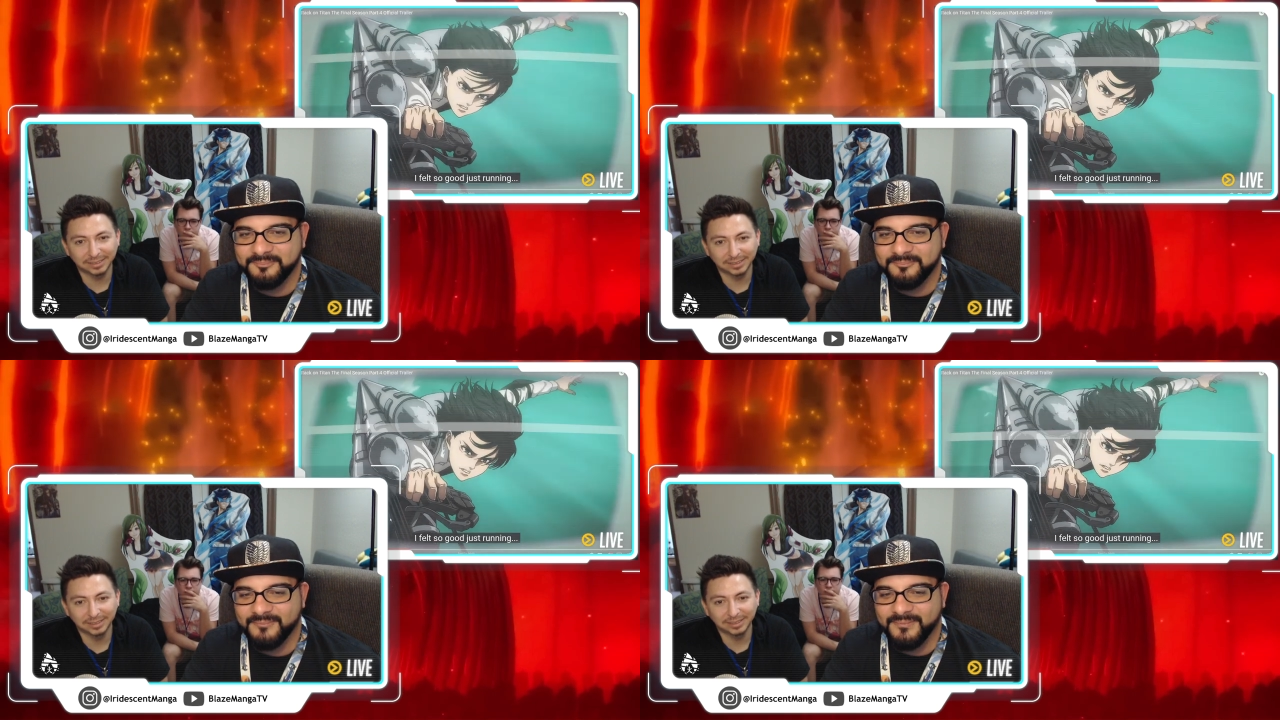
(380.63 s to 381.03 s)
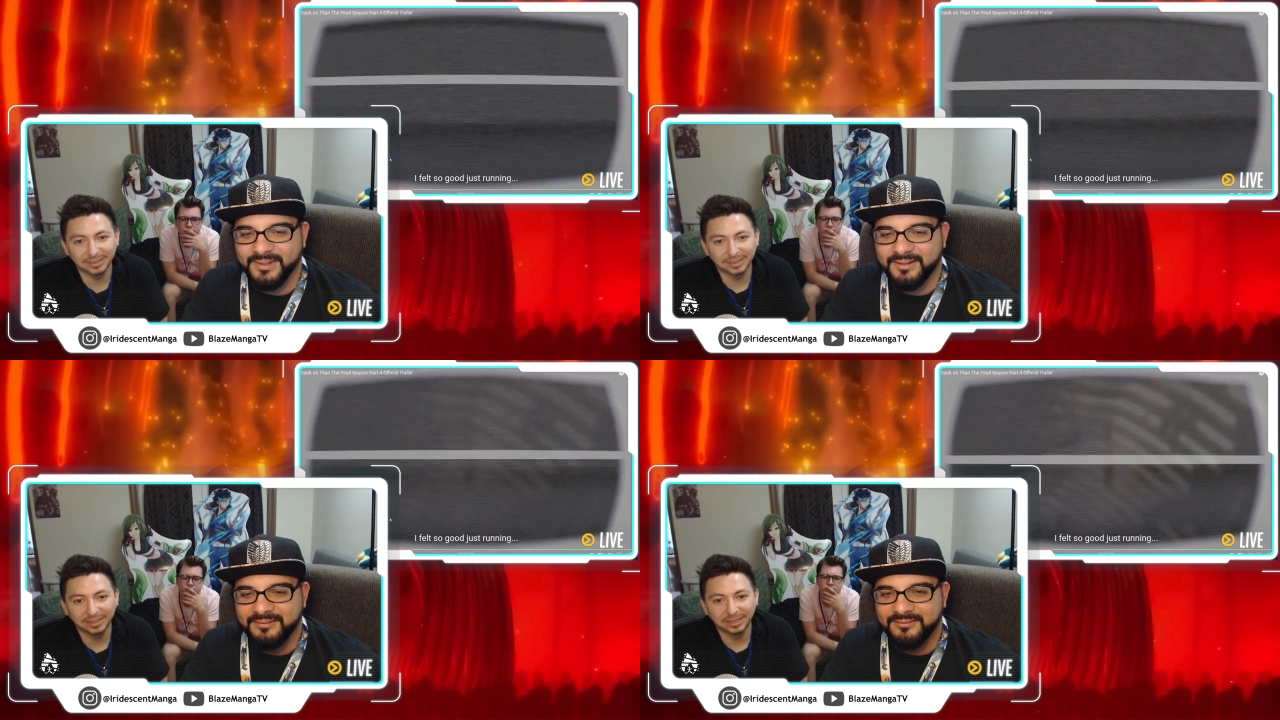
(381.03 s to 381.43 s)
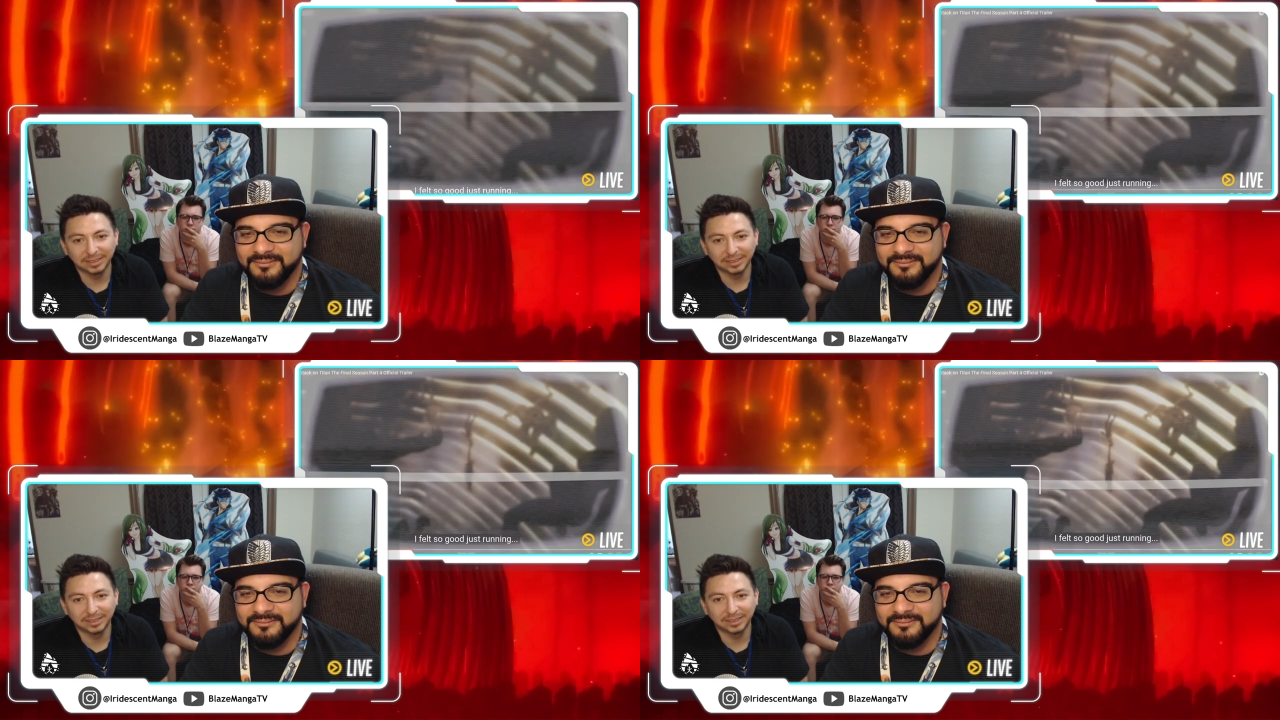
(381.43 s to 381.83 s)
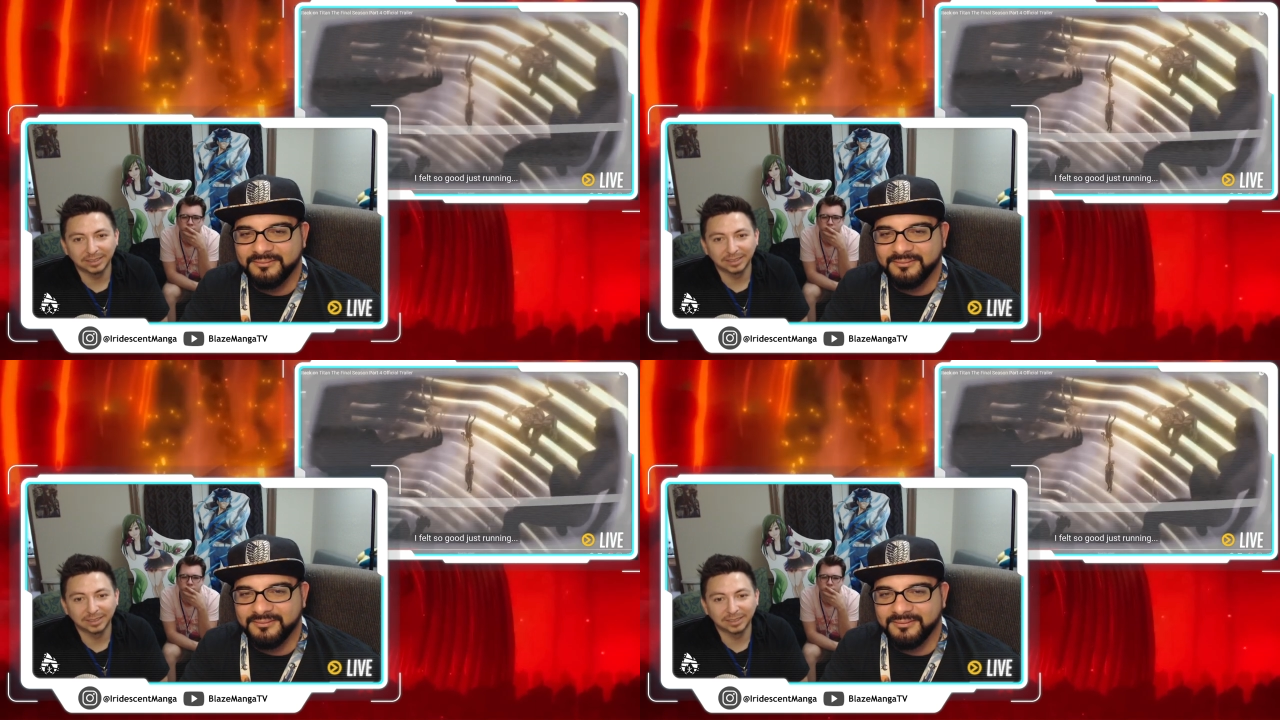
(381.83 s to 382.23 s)

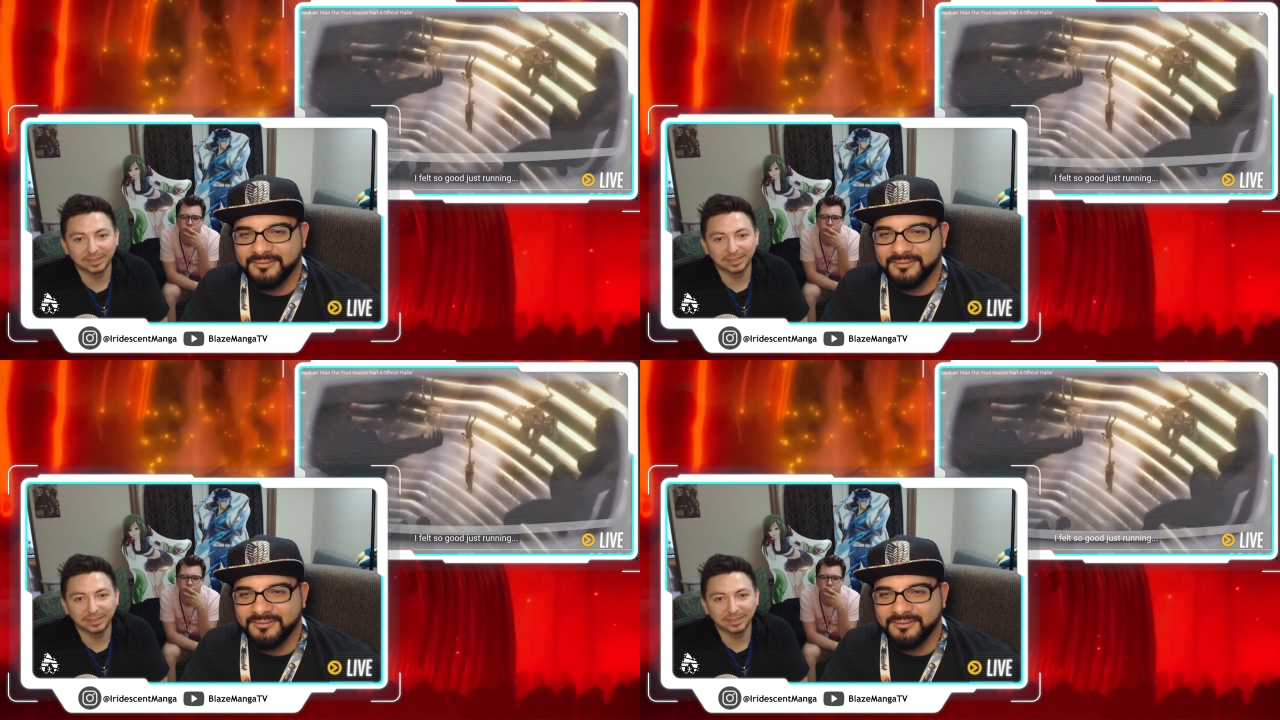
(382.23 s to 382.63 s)
Nothing is said.